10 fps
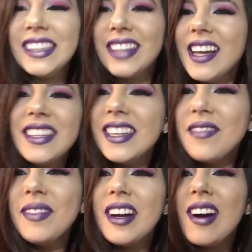like to
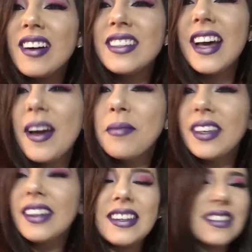give me a hard time
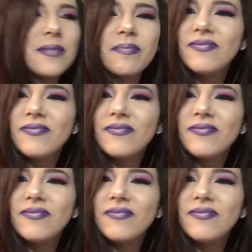because